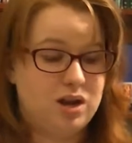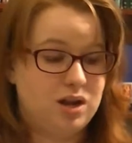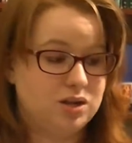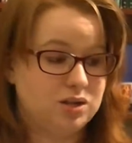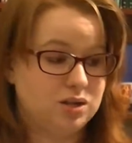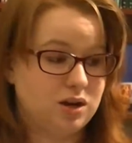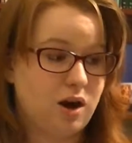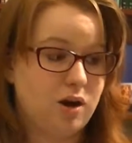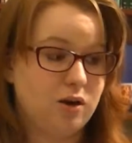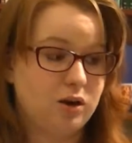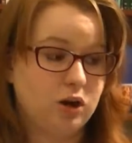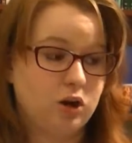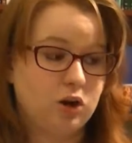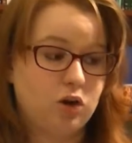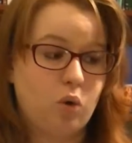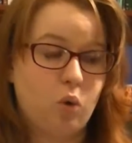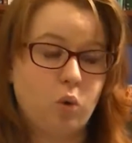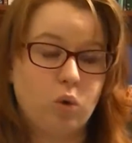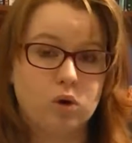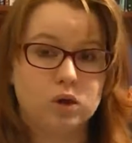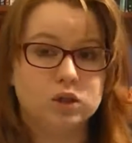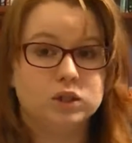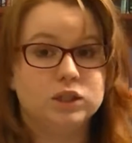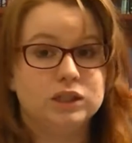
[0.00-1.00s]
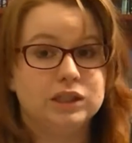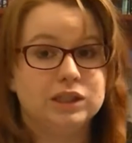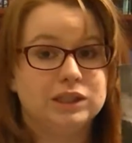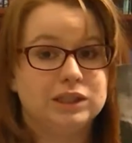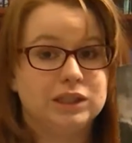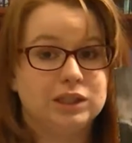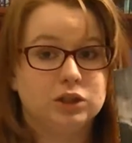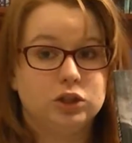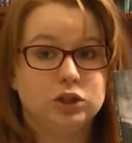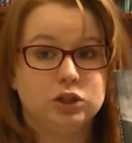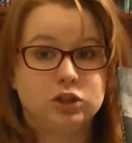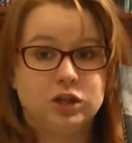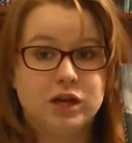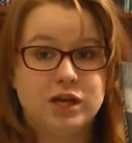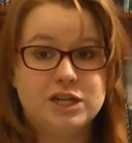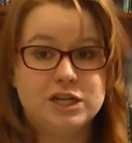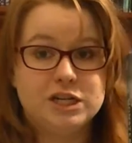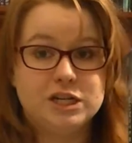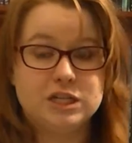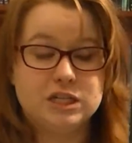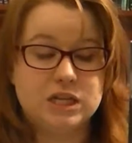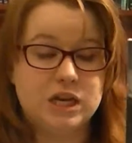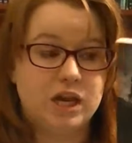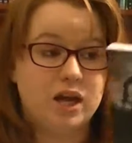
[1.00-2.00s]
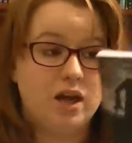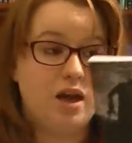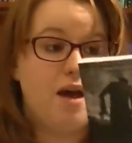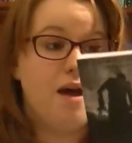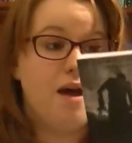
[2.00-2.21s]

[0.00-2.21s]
It's got gorgeous illustrations in it.